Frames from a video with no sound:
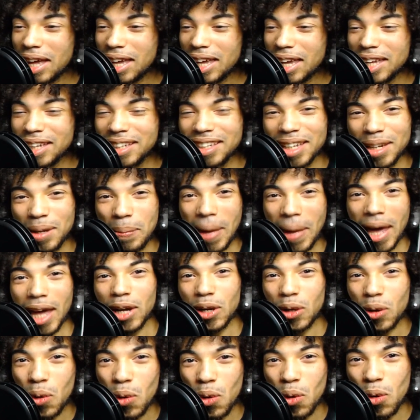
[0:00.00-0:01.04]
It didn't
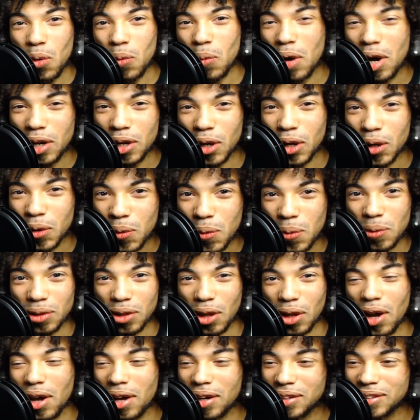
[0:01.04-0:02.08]
matter who won or who
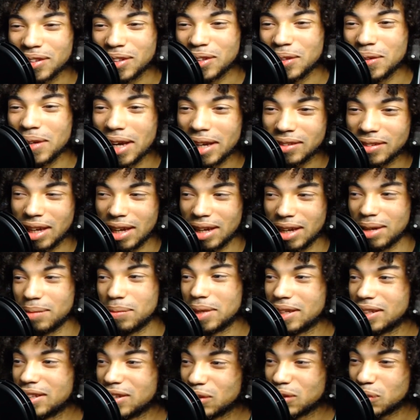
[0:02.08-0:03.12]
lost. You guys got to
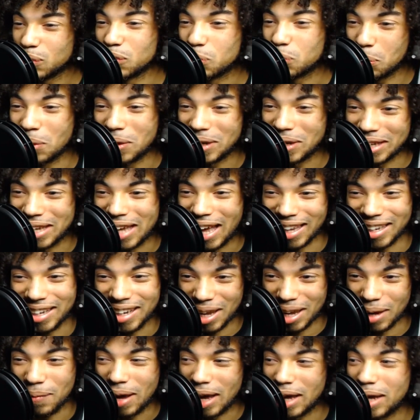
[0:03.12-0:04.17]
admit, this was pretty
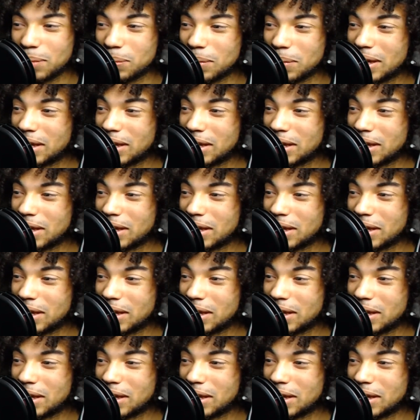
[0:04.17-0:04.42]
goddamn hype.